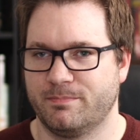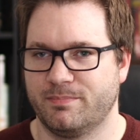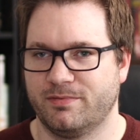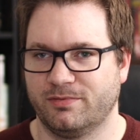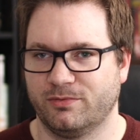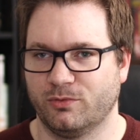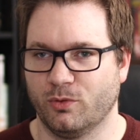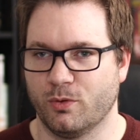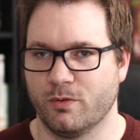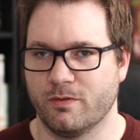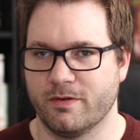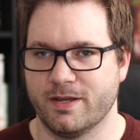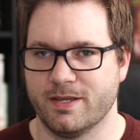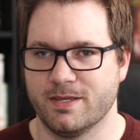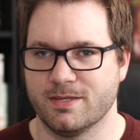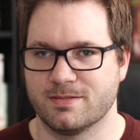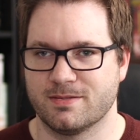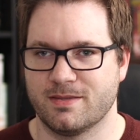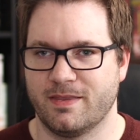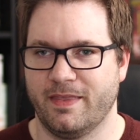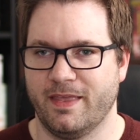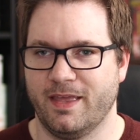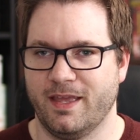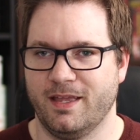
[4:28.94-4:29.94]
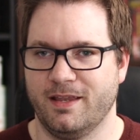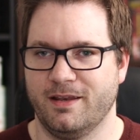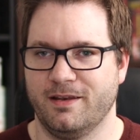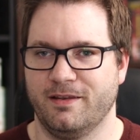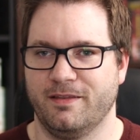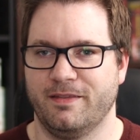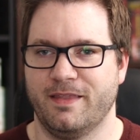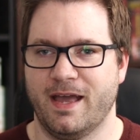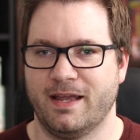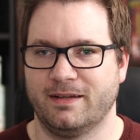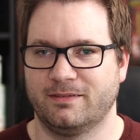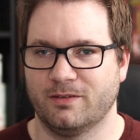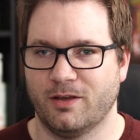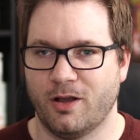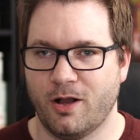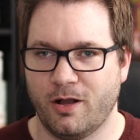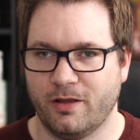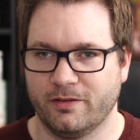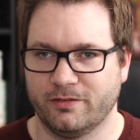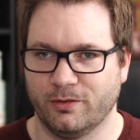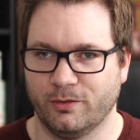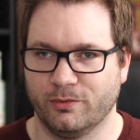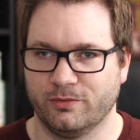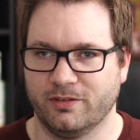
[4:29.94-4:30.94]
stories, then that's
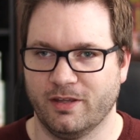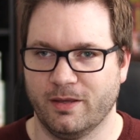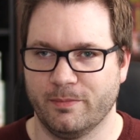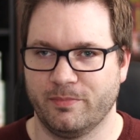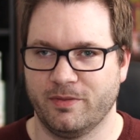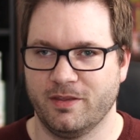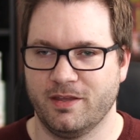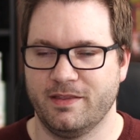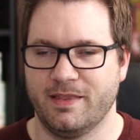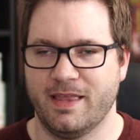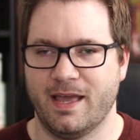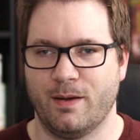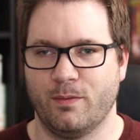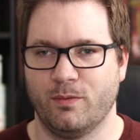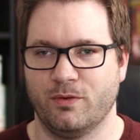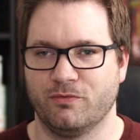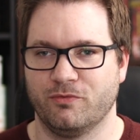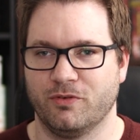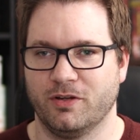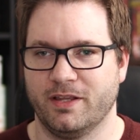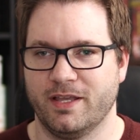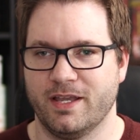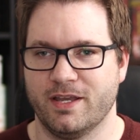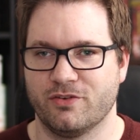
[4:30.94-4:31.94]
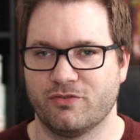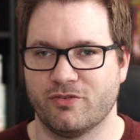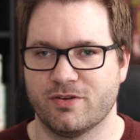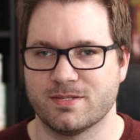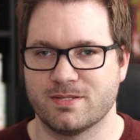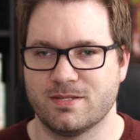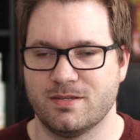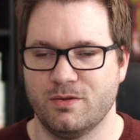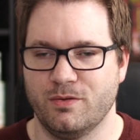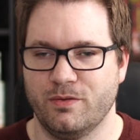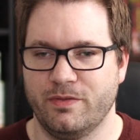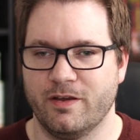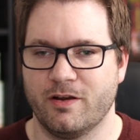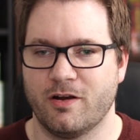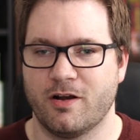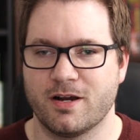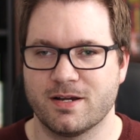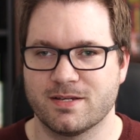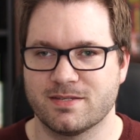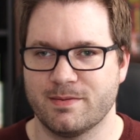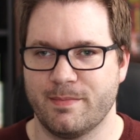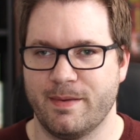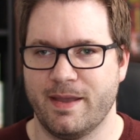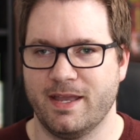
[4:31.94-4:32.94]
also something that would really interest you. There
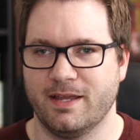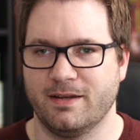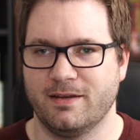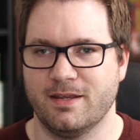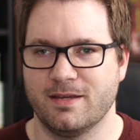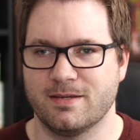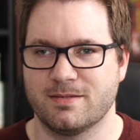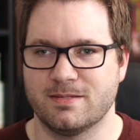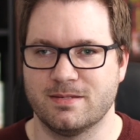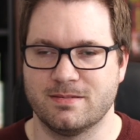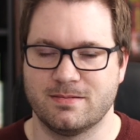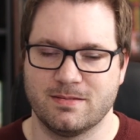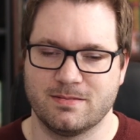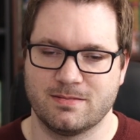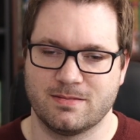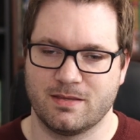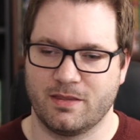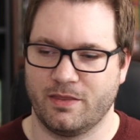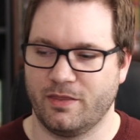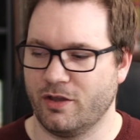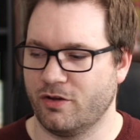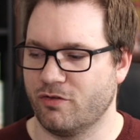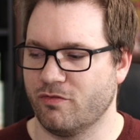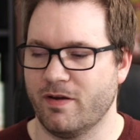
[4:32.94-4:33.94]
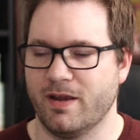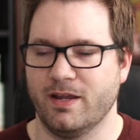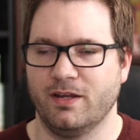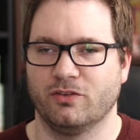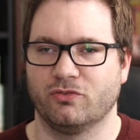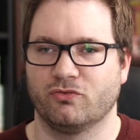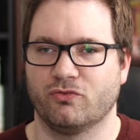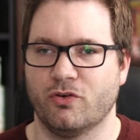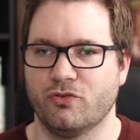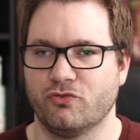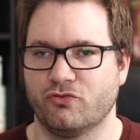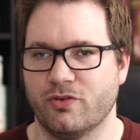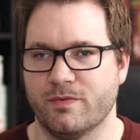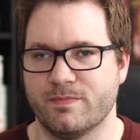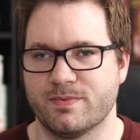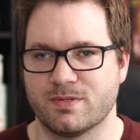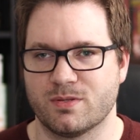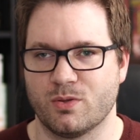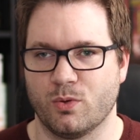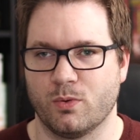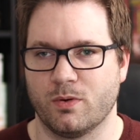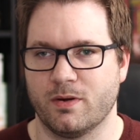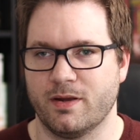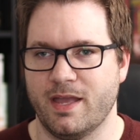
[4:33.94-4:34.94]
are some antics. This isn't the greatest road trip
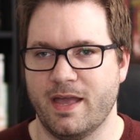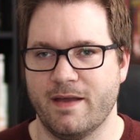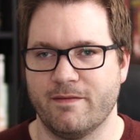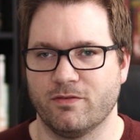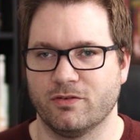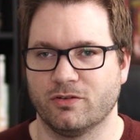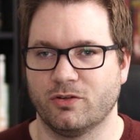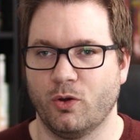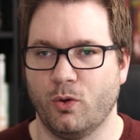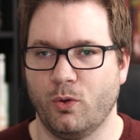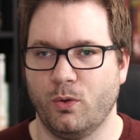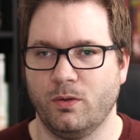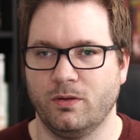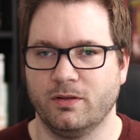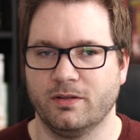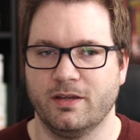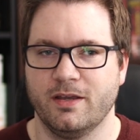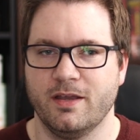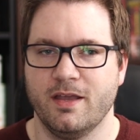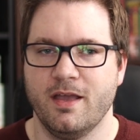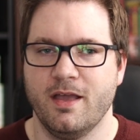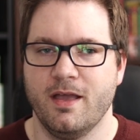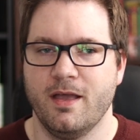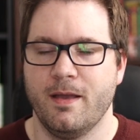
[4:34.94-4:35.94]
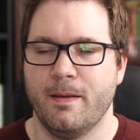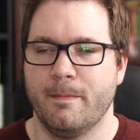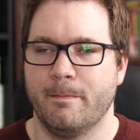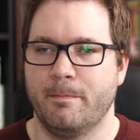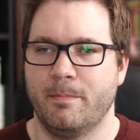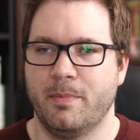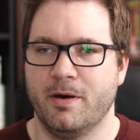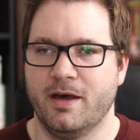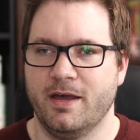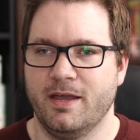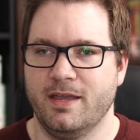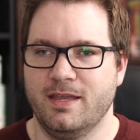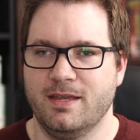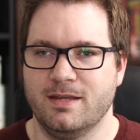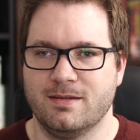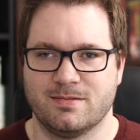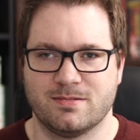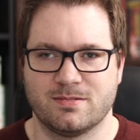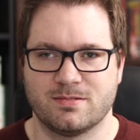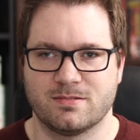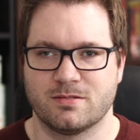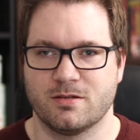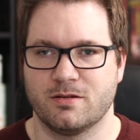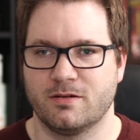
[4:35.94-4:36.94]
story ever told, but
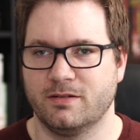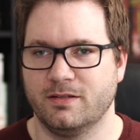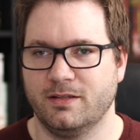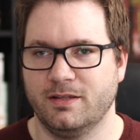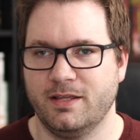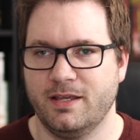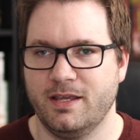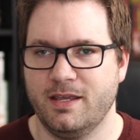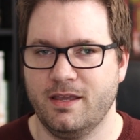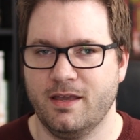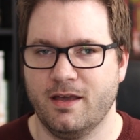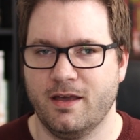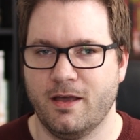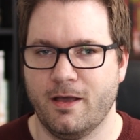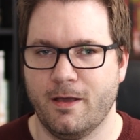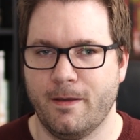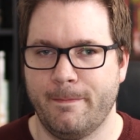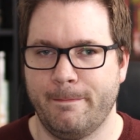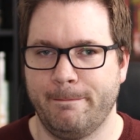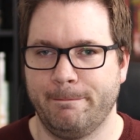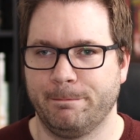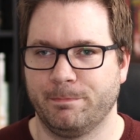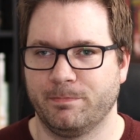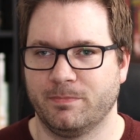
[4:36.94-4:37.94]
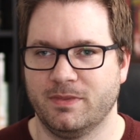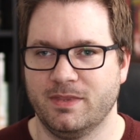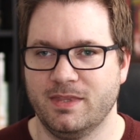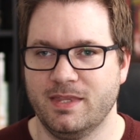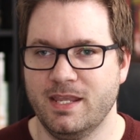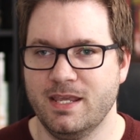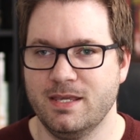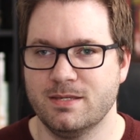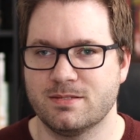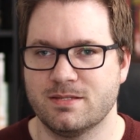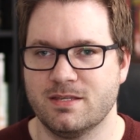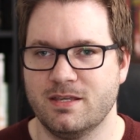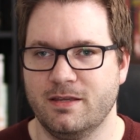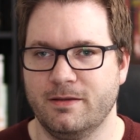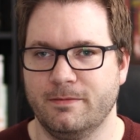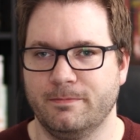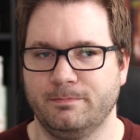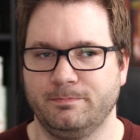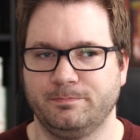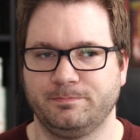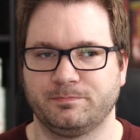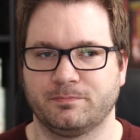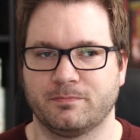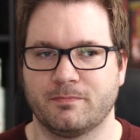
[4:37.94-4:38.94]
it's certainly decent.
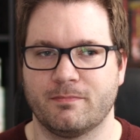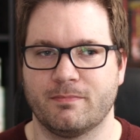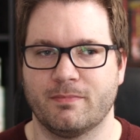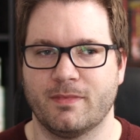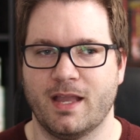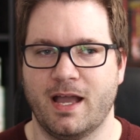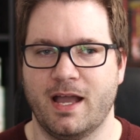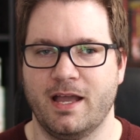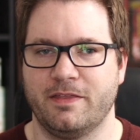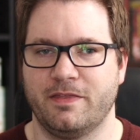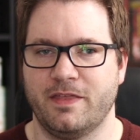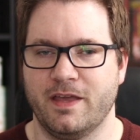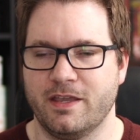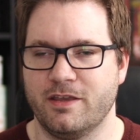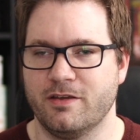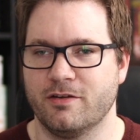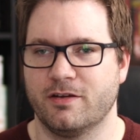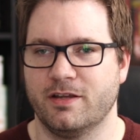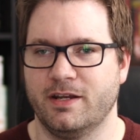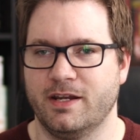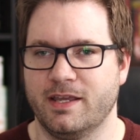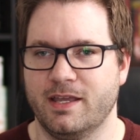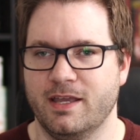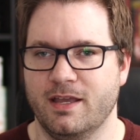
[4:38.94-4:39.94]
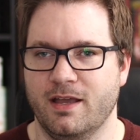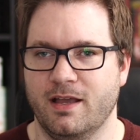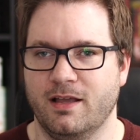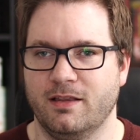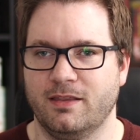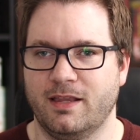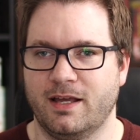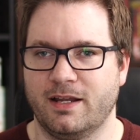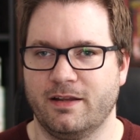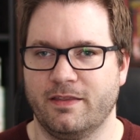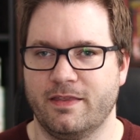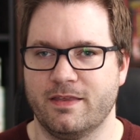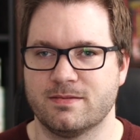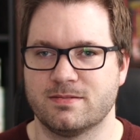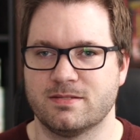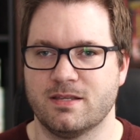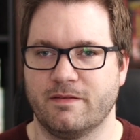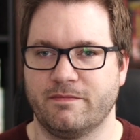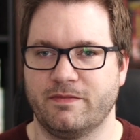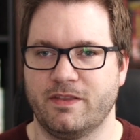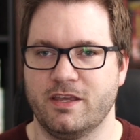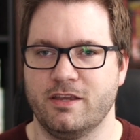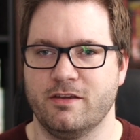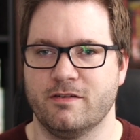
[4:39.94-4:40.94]
I think you're going to get a lot of the
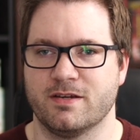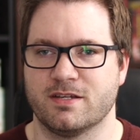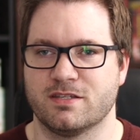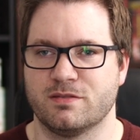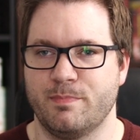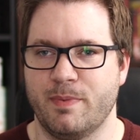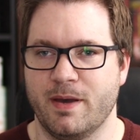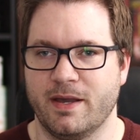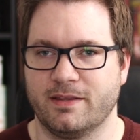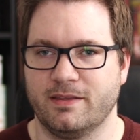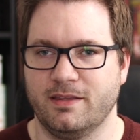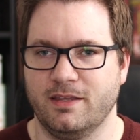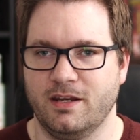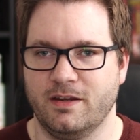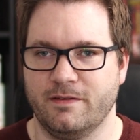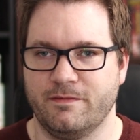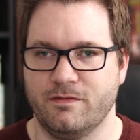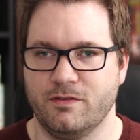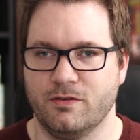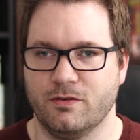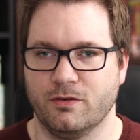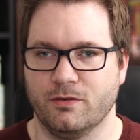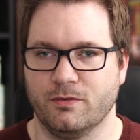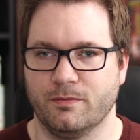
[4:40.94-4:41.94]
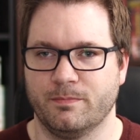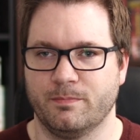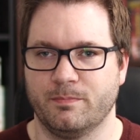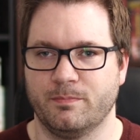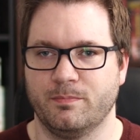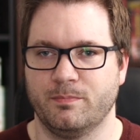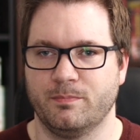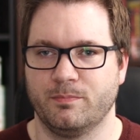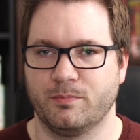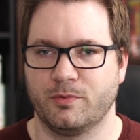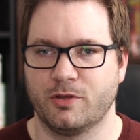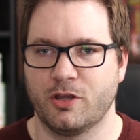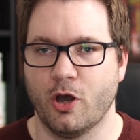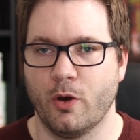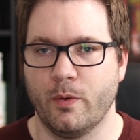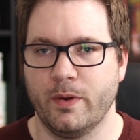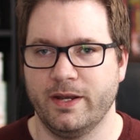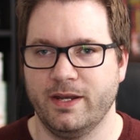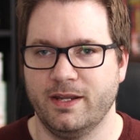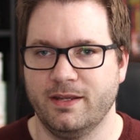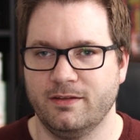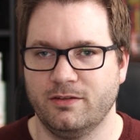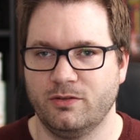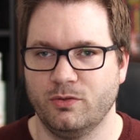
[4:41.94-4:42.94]
stuff that you're expecting if you're
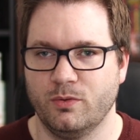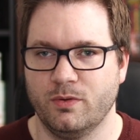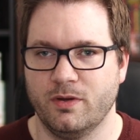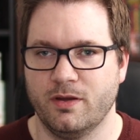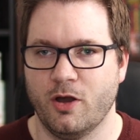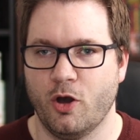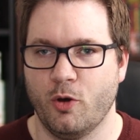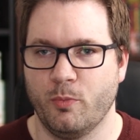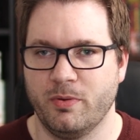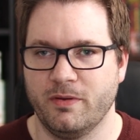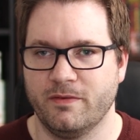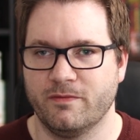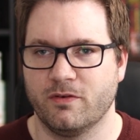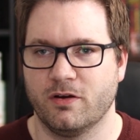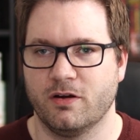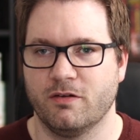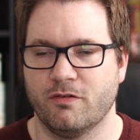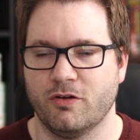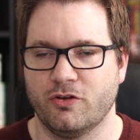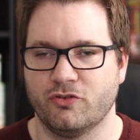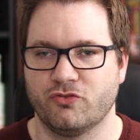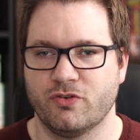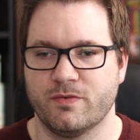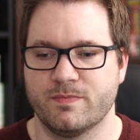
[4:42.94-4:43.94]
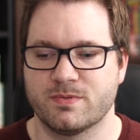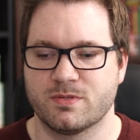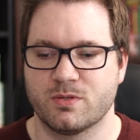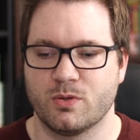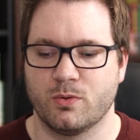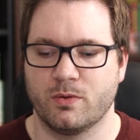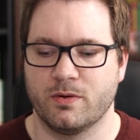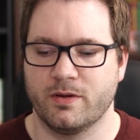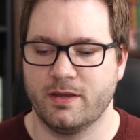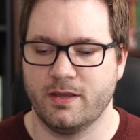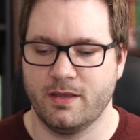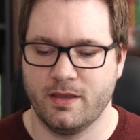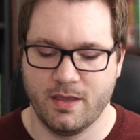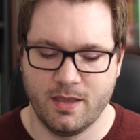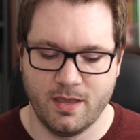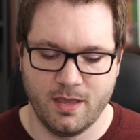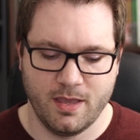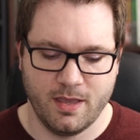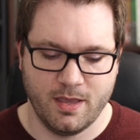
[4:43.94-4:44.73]
going into it hoping for a road trip story.